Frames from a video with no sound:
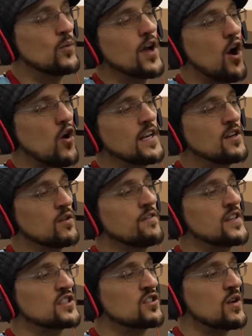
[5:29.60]
We already know the
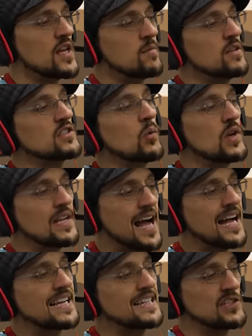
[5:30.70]
fish is gonna eat me, so we're
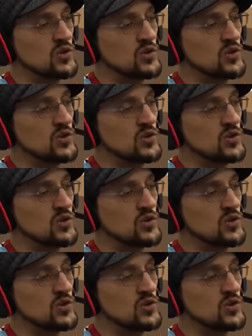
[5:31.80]
not gonna